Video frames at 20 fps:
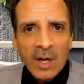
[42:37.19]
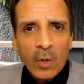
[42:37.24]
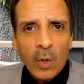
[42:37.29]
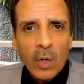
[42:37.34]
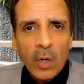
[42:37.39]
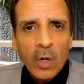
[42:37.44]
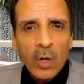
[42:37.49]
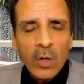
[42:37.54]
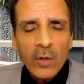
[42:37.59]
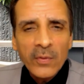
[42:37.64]

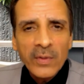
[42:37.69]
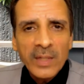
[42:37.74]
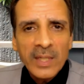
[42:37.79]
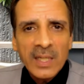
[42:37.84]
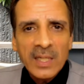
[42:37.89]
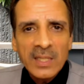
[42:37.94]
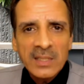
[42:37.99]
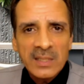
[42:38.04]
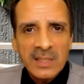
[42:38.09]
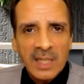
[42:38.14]
all
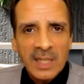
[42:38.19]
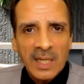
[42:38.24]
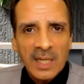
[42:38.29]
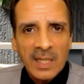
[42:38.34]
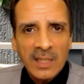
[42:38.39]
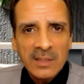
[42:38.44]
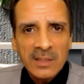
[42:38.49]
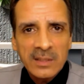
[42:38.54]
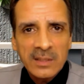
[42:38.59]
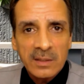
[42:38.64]
these
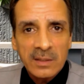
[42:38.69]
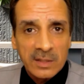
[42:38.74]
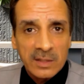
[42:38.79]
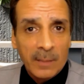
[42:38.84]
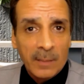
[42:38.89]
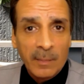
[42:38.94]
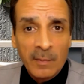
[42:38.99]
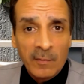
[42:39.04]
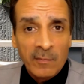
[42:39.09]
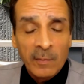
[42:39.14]
things,
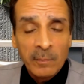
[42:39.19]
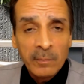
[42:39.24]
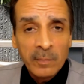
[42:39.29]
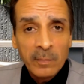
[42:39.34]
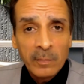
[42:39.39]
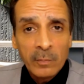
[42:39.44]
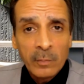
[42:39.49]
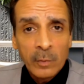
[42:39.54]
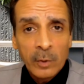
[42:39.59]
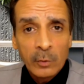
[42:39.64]
some of them